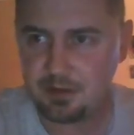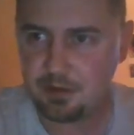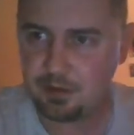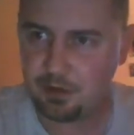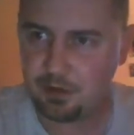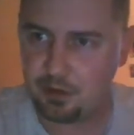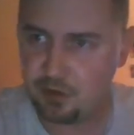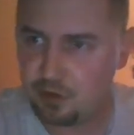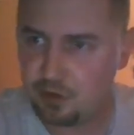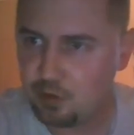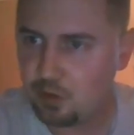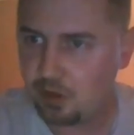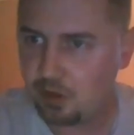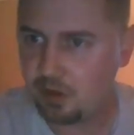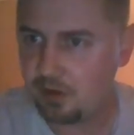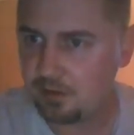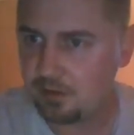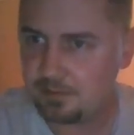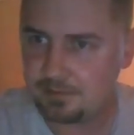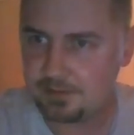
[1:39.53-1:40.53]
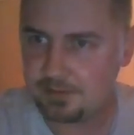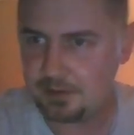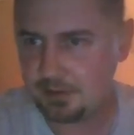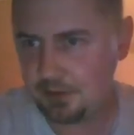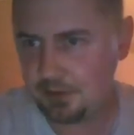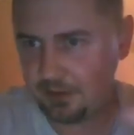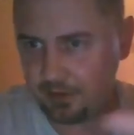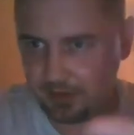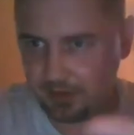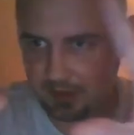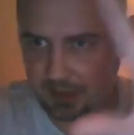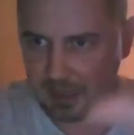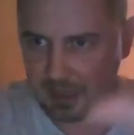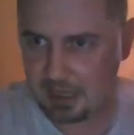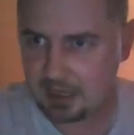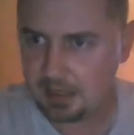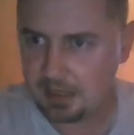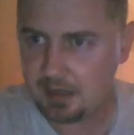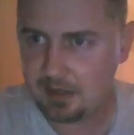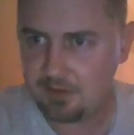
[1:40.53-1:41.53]
the newer, you know, the
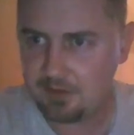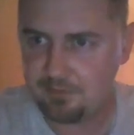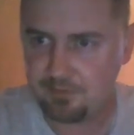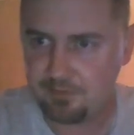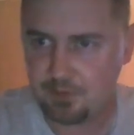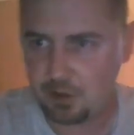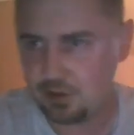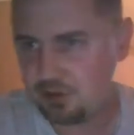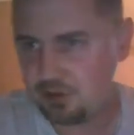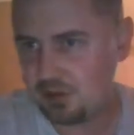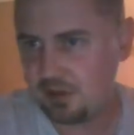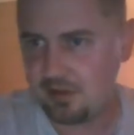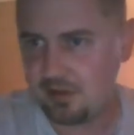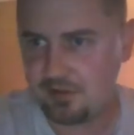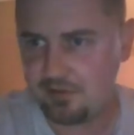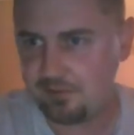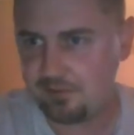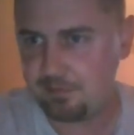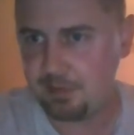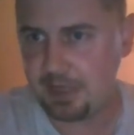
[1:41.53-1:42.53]
edited version of